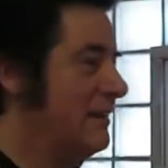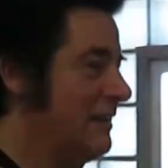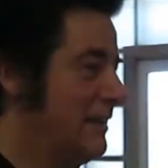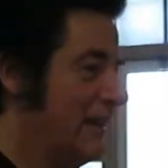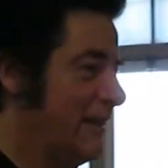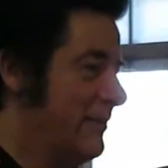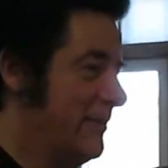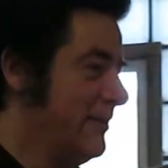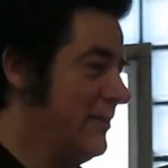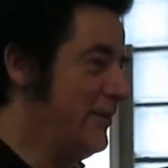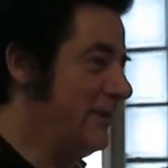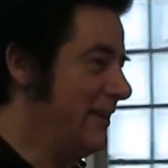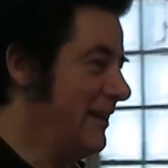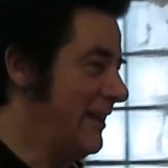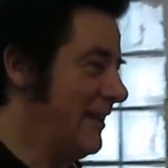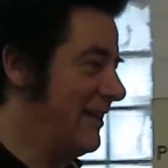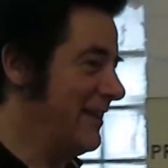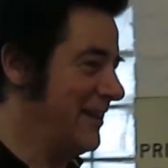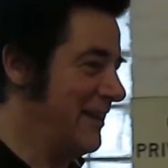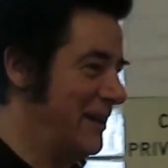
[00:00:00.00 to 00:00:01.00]
Yeah, I don't know. A
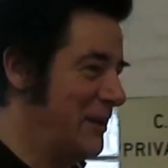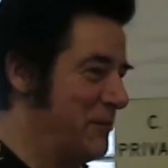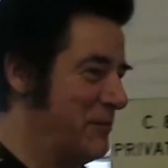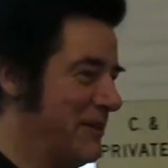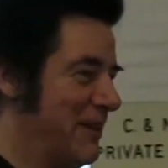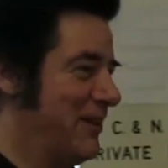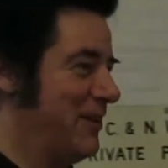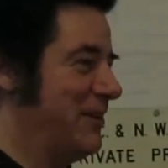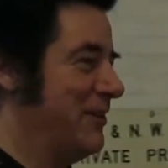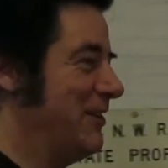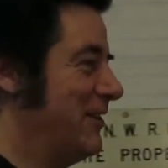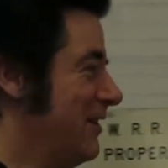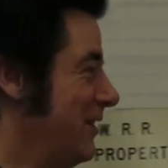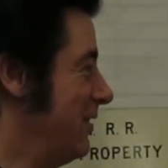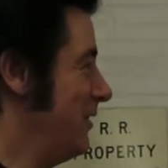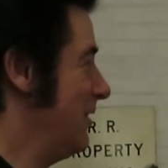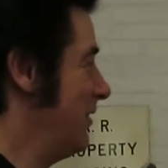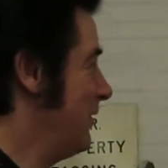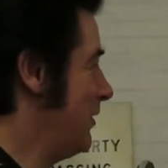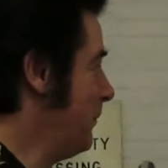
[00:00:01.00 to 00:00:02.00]
lot of the names aren't
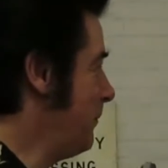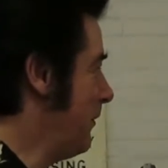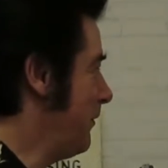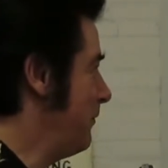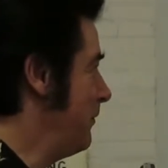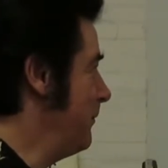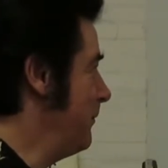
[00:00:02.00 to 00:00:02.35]
super